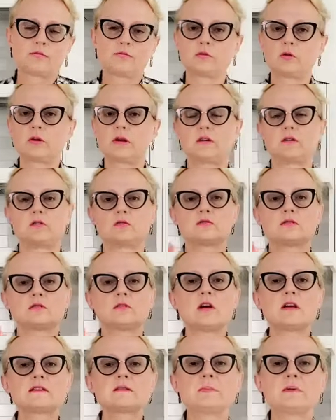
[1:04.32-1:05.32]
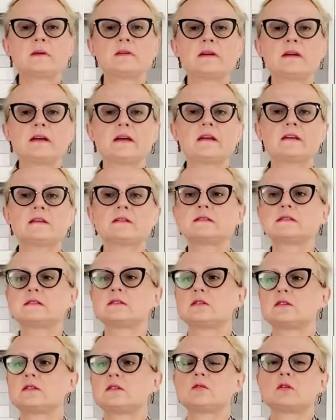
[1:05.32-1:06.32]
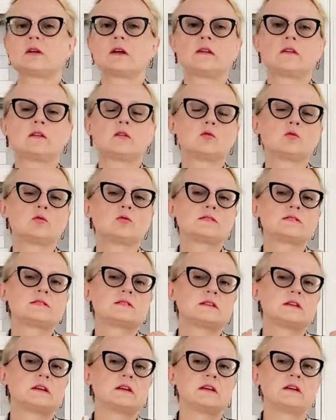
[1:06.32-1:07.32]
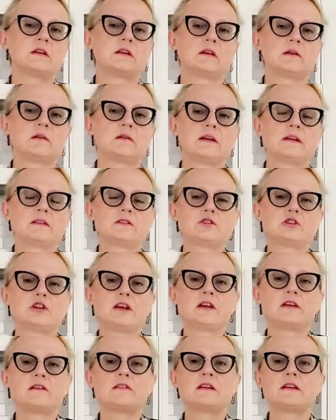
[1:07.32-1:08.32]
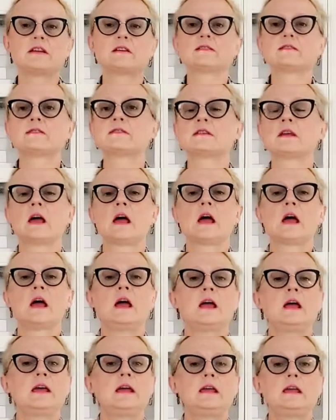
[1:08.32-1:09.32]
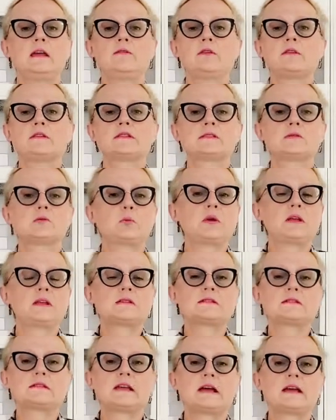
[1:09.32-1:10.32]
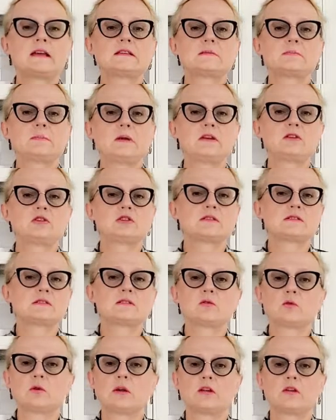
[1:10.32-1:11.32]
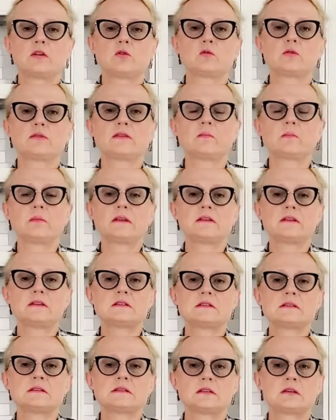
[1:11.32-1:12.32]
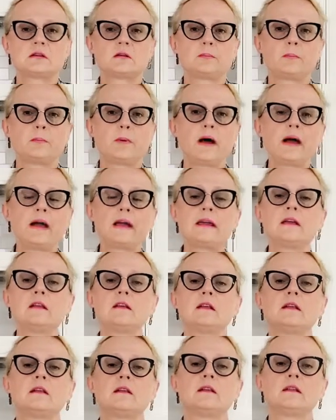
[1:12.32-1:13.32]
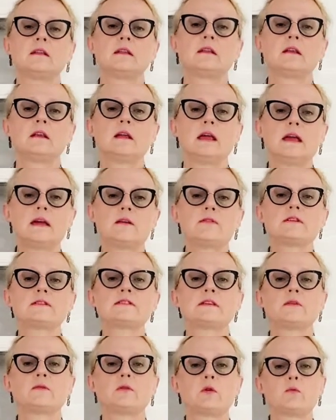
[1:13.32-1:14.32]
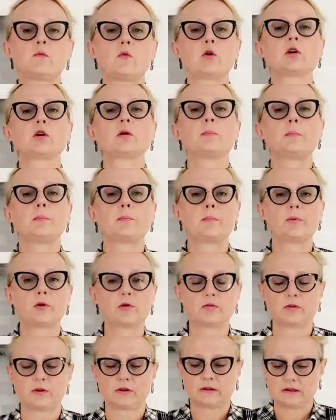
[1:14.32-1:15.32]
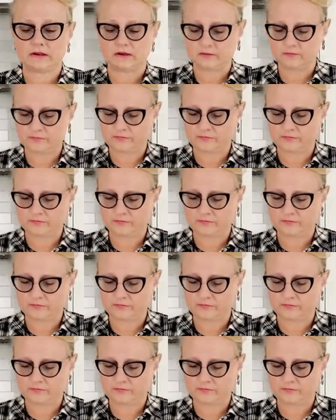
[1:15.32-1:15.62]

You can use raspberries, you can use red cherries, even sweet sliced peaches. You can use them in this pie. Everything will work perfectly.